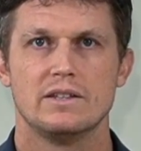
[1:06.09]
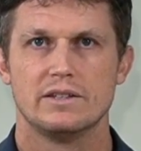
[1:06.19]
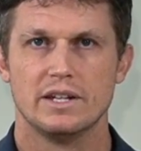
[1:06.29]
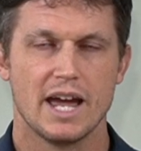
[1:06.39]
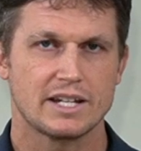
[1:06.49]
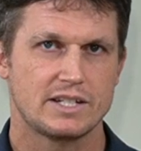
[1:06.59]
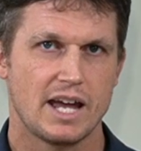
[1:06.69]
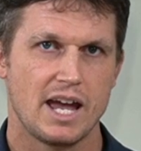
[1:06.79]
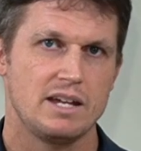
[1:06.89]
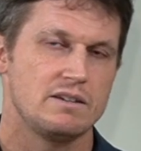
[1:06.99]
The next
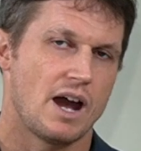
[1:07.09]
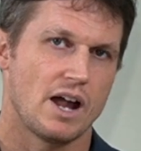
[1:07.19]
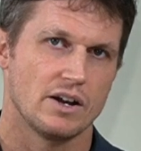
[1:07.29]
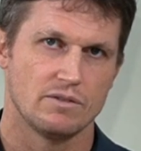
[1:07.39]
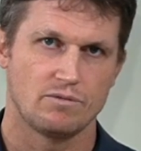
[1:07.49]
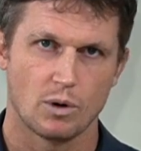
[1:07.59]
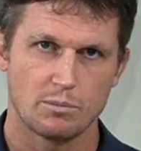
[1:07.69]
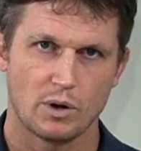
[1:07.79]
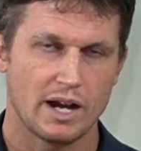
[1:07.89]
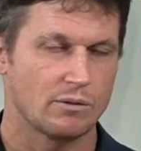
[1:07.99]
day, out on a Fort
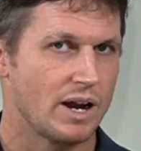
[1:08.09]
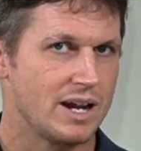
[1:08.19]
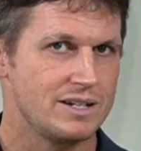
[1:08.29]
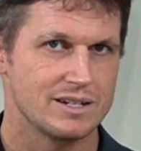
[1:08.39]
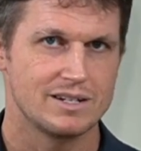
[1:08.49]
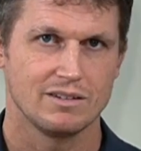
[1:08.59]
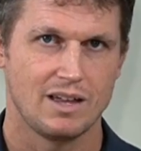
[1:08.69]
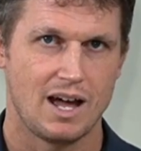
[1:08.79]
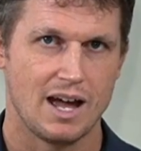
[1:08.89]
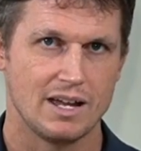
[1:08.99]
Bragg range in
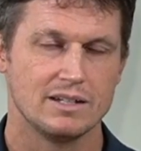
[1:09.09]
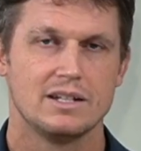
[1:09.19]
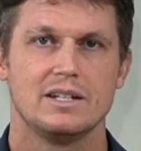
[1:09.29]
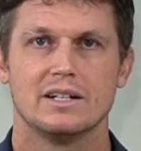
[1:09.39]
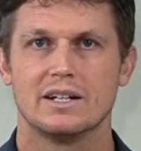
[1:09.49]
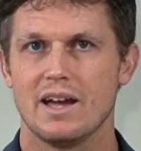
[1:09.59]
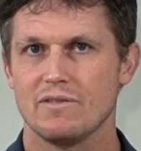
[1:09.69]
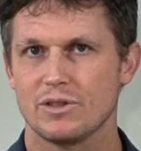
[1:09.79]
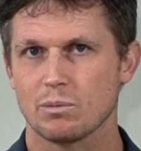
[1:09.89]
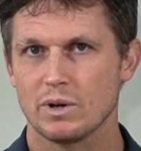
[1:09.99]
July, you're going to
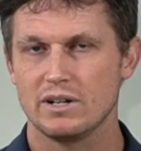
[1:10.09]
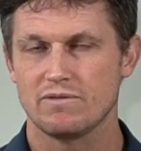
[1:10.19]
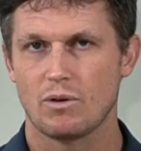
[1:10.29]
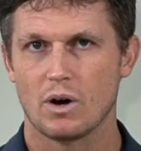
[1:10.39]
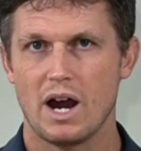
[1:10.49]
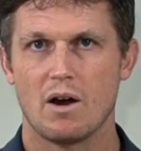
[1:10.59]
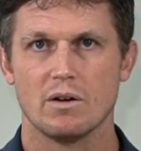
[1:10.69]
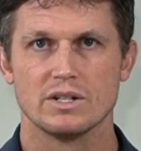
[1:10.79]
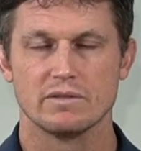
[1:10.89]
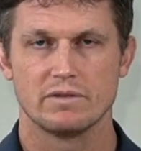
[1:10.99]
have 3 to 4
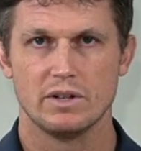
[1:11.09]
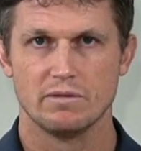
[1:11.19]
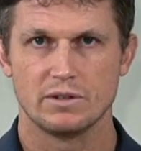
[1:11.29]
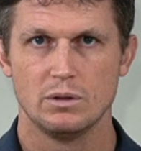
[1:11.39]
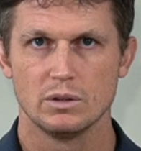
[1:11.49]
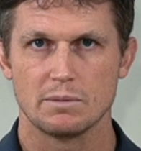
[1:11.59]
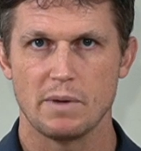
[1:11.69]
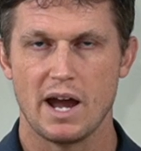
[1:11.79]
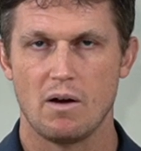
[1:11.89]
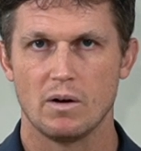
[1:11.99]
hours of cooling
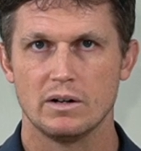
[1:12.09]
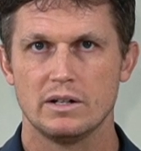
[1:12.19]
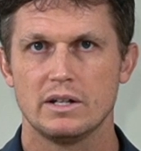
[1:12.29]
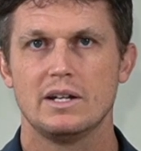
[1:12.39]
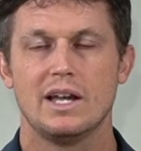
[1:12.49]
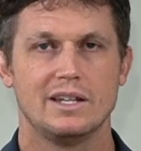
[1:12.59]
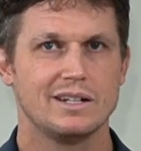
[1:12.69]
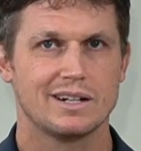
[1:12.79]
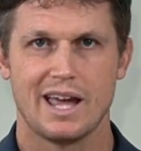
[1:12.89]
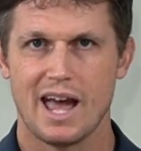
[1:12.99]
power, and then
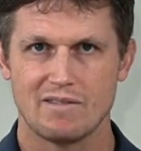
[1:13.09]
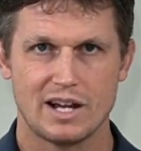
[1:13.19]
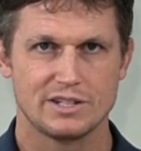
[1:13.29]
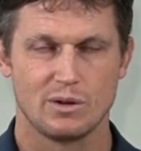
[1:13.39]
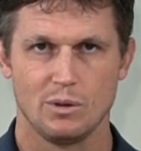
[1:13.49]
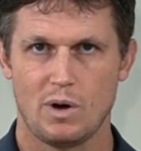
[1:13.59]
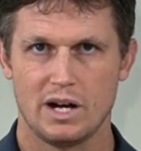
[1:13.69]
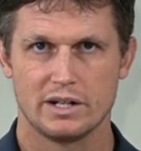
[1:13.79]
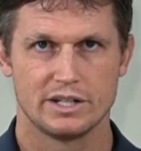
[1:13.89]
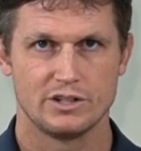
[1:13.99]
you're going to have ice cold
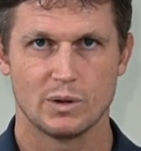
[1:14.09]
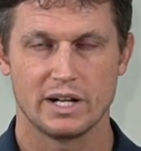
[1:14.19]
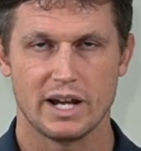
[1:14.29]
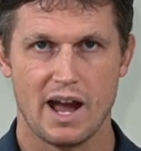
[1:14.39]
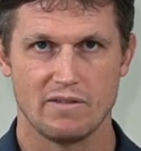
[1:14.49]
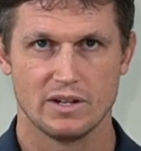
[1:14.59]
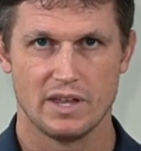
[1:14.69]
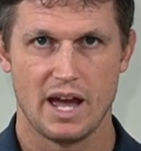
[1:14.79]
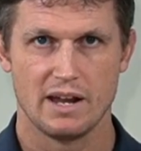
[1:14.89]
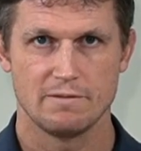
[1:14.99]
water to drink after
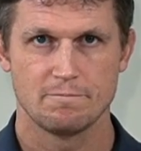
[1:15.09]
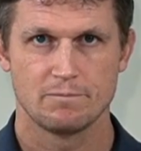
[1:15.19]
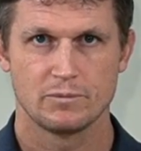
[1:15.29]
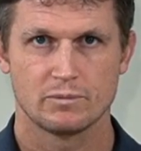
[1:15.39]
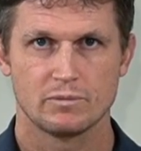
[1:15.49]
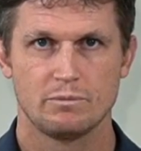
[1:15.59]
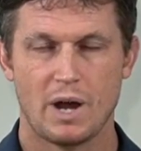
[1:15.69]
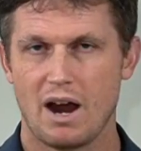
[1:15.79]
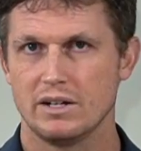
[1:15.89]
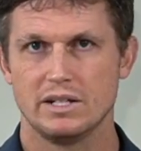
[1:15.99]
that,
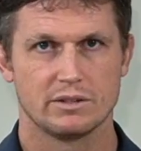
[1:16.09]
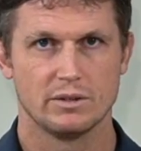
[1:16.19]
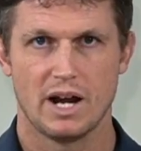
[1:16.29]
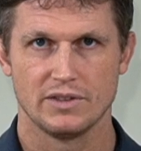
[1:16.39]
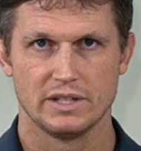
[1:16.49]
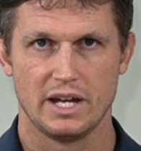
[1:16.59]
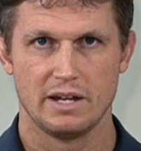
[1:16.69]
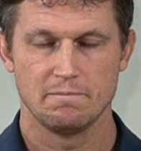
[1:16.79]
powering you throughout the day.